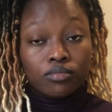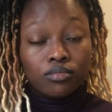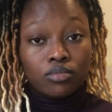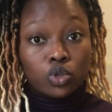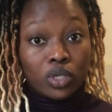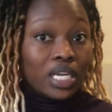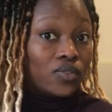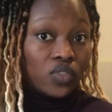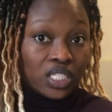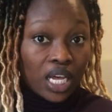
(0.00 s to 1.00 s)
student
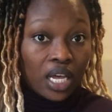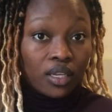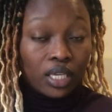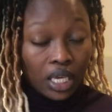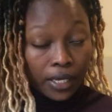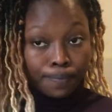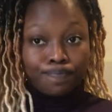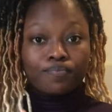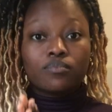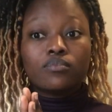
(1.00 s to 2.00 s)
visa. Yeah.
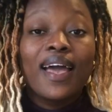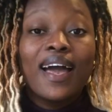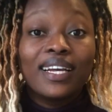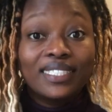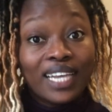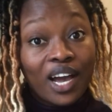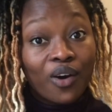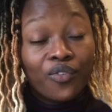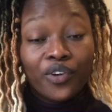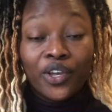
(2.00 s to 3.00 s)
Now
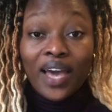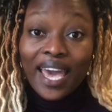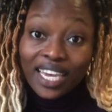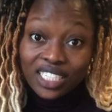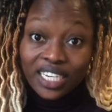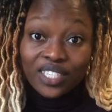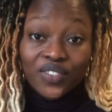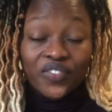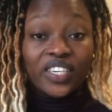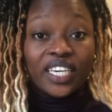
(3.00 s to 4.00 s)
for your IHS
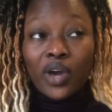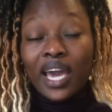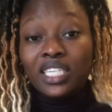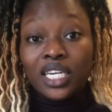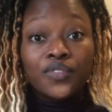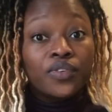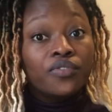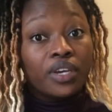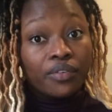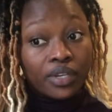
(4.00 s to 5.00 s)
fee
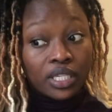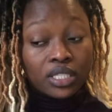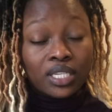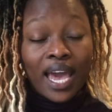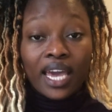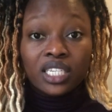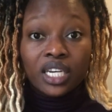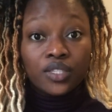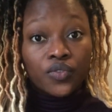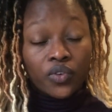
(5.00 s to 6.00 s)
varies. The
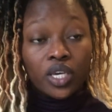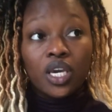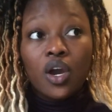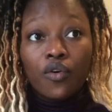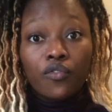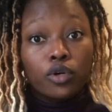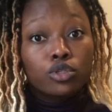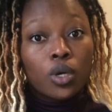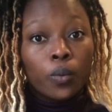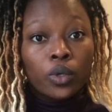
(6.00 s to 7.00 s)
IHS fee for
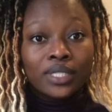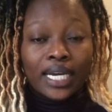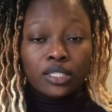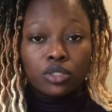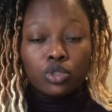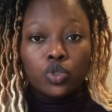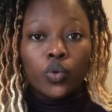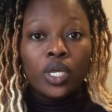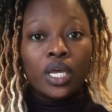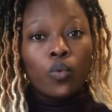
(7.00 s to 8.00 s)
someone that is
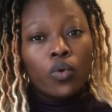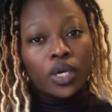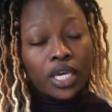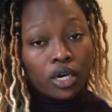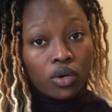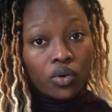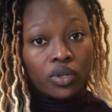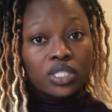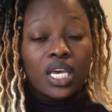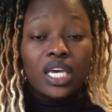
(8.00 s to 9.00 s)
doing a 1-year
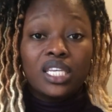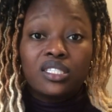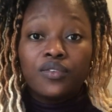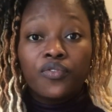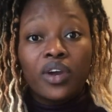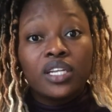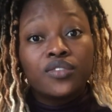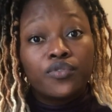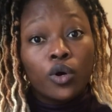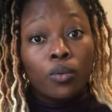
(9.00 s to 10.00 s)
course is different
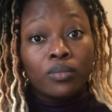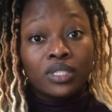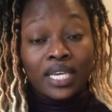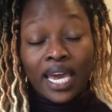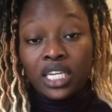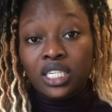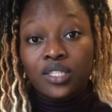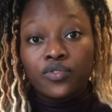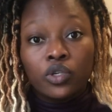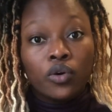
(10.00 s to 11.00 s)
from the
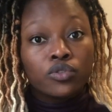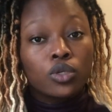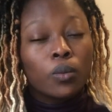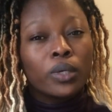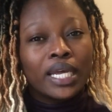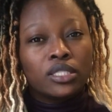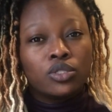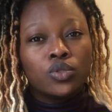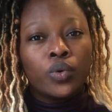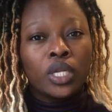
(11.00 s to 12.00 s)
IHS fee of someone that is
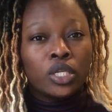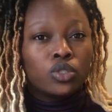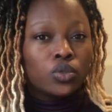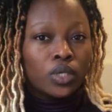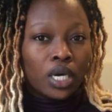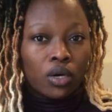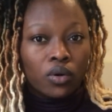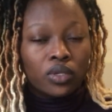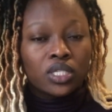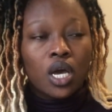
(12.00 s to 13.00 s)
doing a 2-year
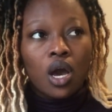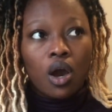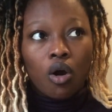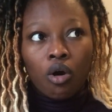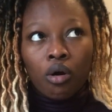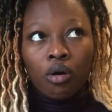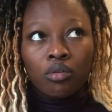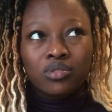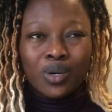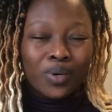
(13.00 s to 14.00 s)
course, or
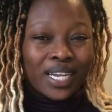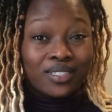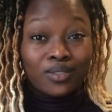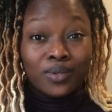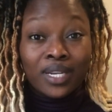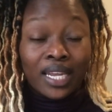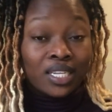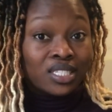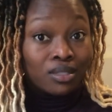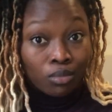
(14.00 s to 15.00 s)
someone that is doing an
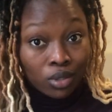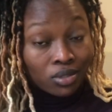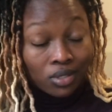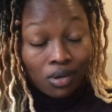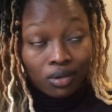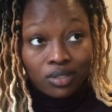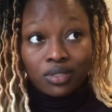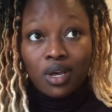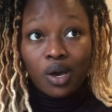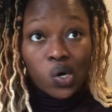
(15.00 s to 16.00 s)
18-month course,
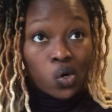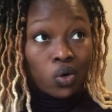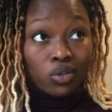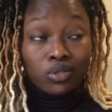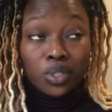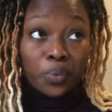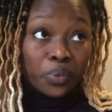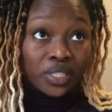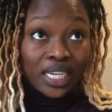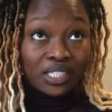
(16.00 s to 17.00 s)
or
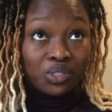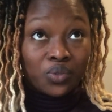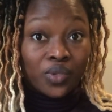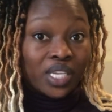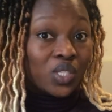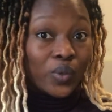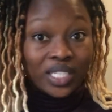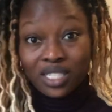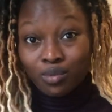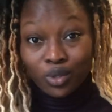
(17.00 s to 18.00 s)
someone that is doing a
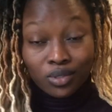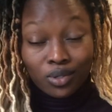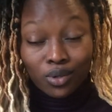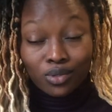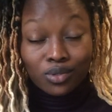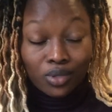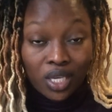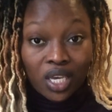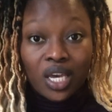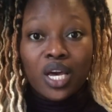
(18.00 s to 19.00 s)
20-month course.
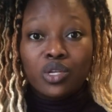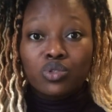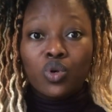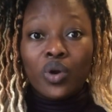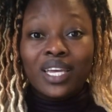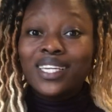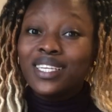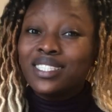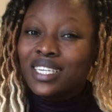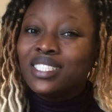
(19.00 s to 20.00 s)
Okay, so
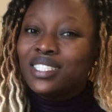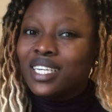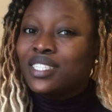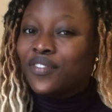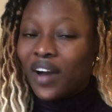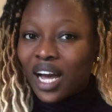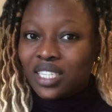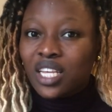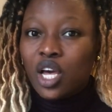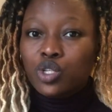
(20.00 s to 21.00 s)
it
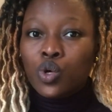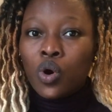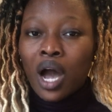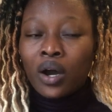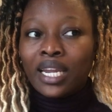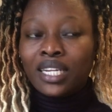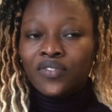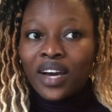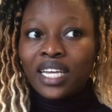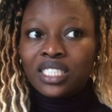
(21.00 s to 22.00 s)
differs. So I would
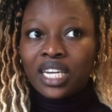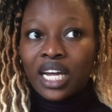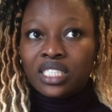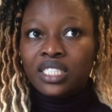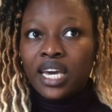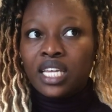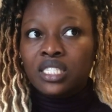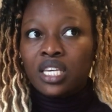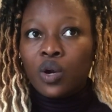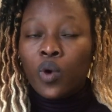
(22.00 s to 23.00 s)
advise that there's
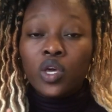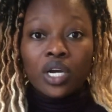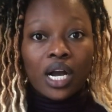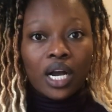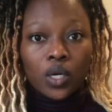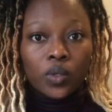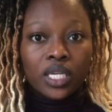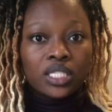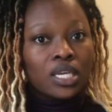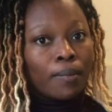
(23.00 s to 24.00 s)
a way you can
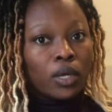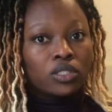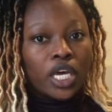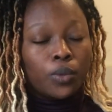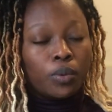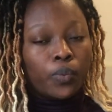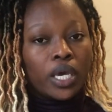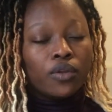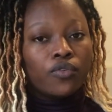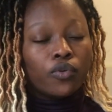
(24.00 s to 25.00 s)
calculate the amount that you'll be
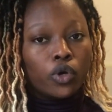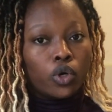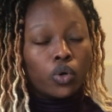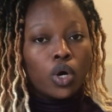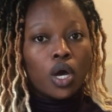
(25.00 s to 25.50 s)
paying for your